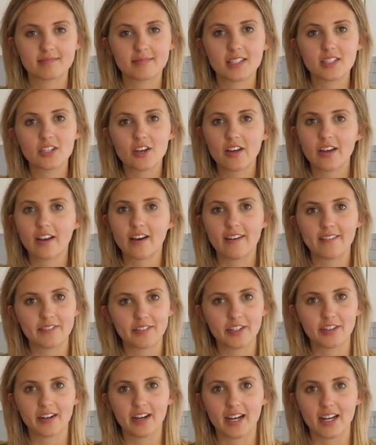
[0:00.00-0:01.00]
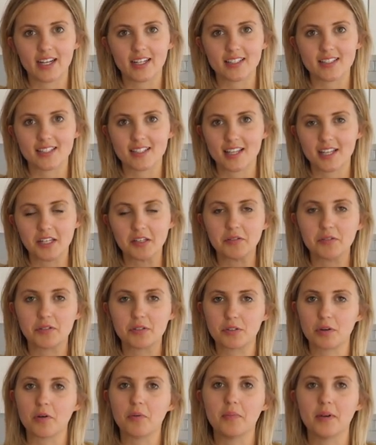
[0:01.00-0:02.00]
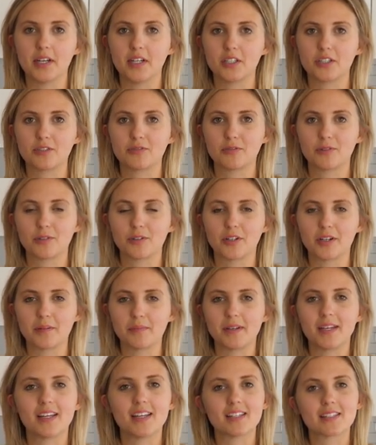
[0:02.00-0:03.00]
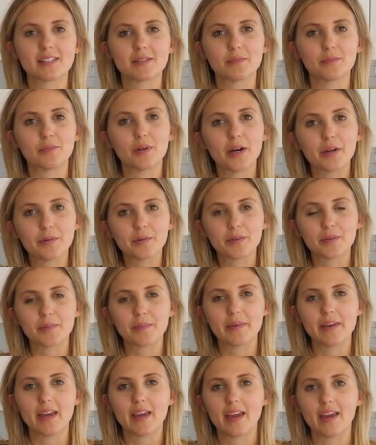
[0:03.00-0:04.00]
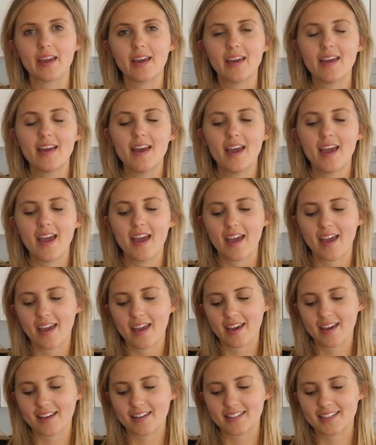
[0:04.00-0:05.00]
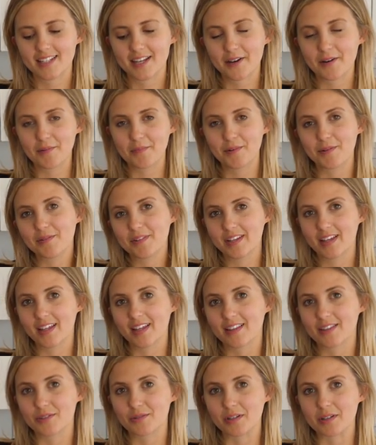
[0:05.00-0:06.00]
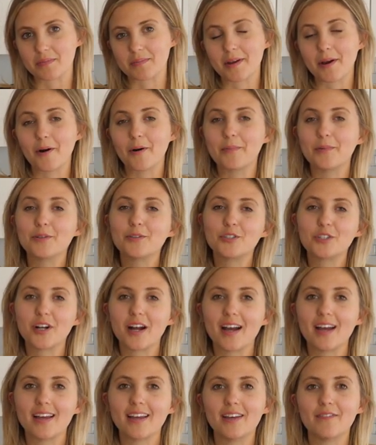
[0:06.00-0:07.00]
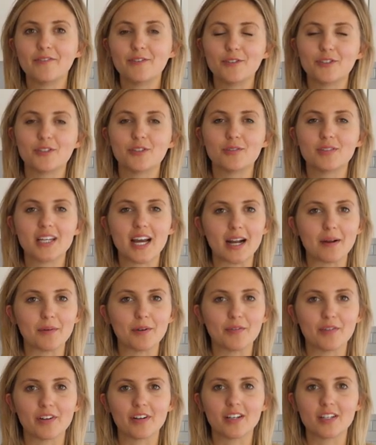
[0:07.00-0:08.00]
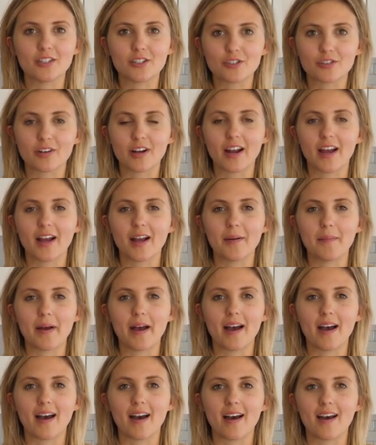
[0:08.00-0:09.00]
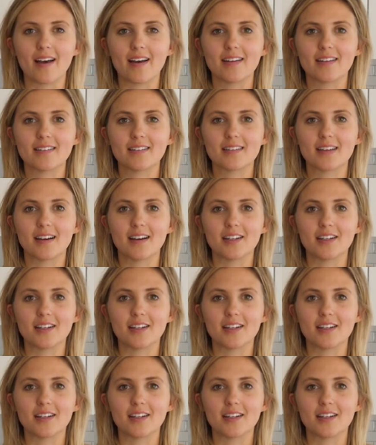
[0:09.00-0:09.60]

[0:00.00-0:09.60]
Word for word: that's all I got for you guys. Thank you so much for making some bread with me, and I hope you really like this recipe. I hope you try it. If you do, tag me over on Instagram at